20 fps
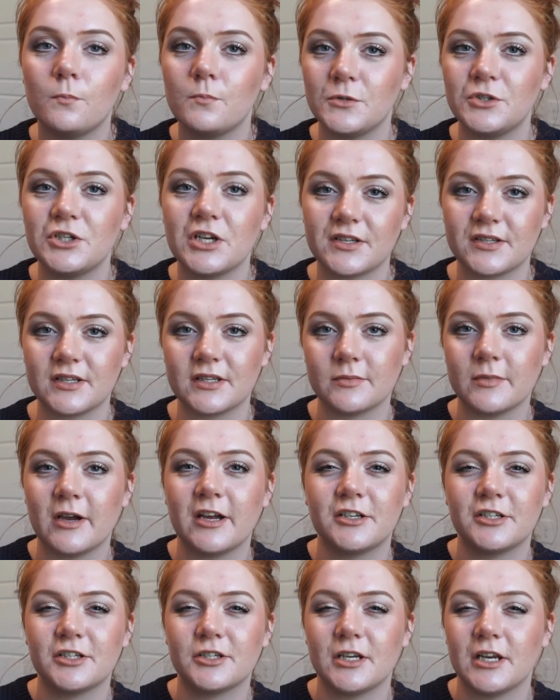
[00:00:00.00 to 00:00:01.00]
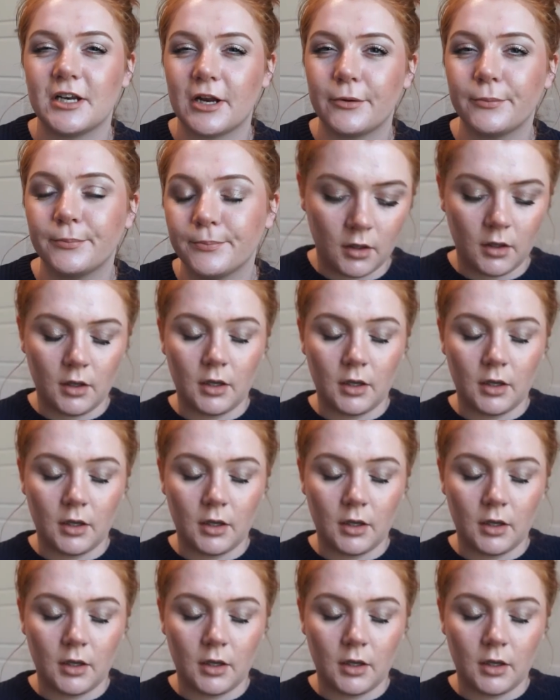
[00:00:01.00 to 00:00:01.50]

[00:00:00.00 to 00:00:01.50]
just as much, you know?